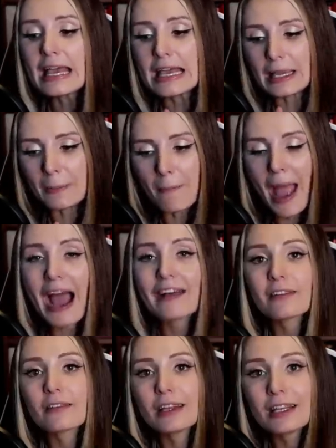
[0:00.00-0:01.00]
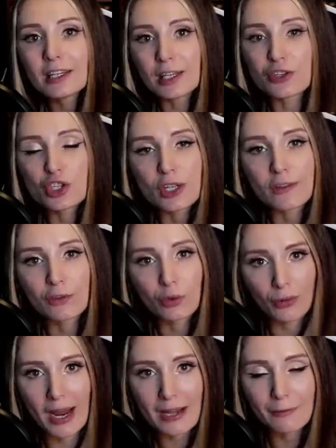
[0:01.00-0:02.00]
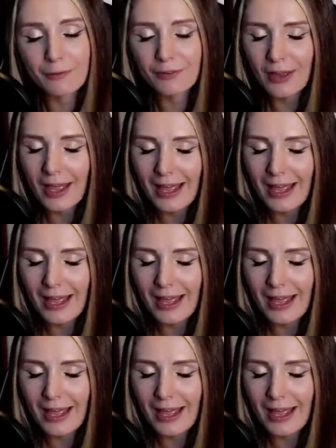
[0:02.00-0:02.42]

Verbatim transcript: in mass Indigenous graves.